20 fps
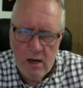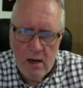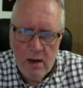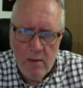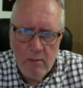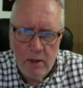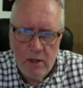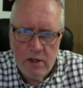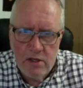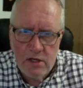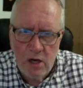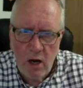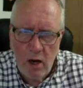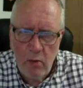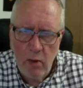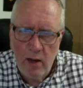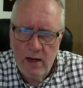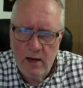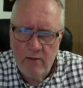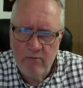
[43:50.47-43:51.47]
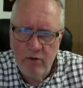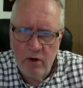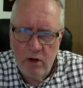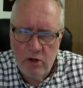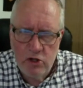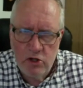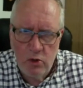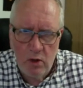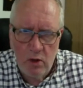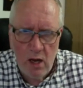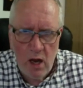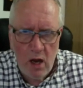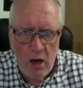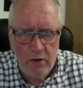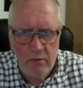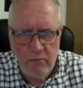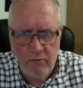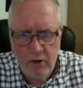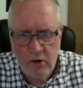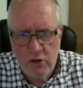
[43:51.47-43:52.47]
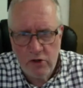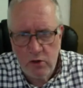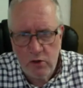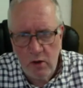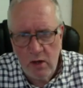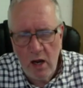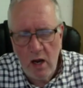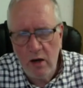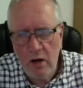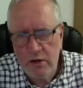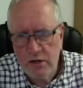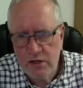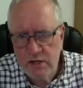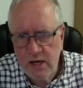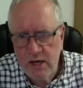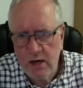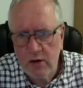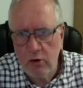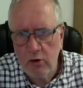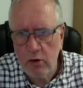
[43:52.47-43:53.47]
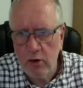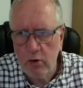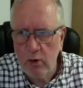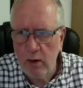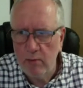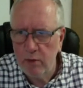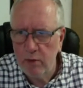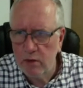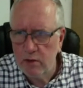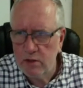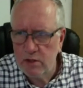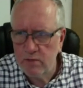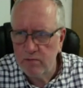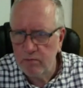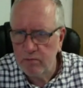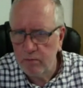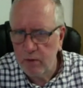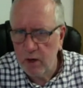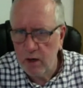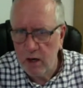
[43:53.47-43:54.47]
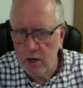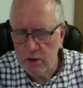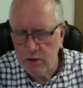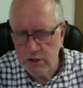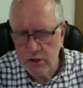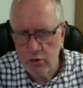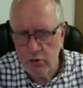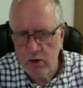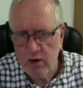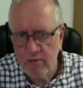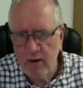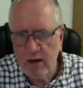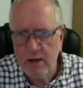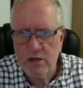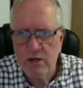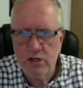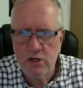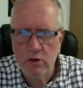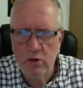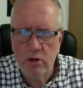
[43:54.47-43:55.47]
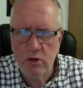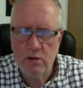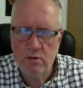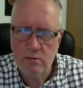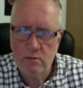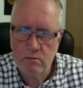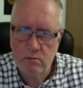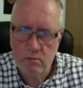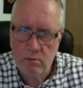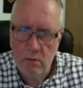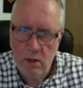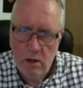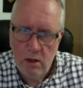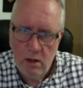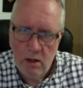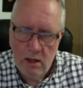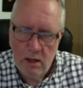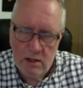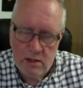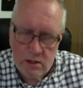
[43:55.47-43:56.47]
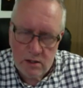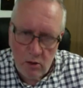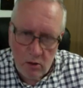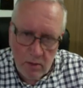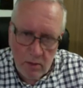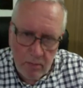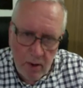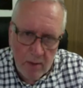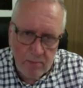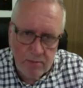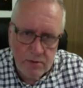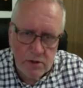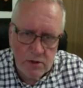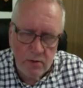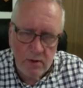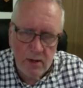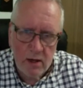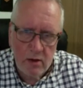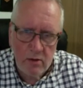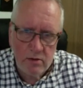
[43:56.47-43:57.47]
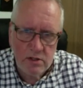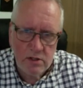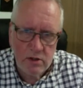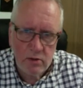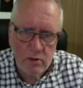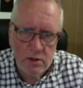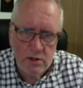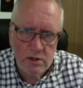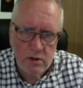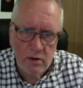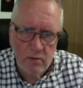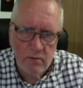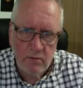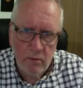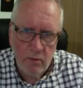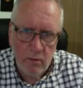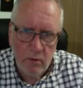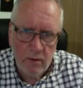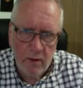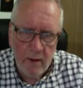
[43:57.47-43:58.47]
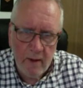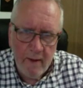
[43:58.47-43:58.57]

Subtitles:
Because I went in Virtual Lard, and Virtual Lard has now got the remnants of the last 3 events on, and it's got the pubs on there and so on and so forth.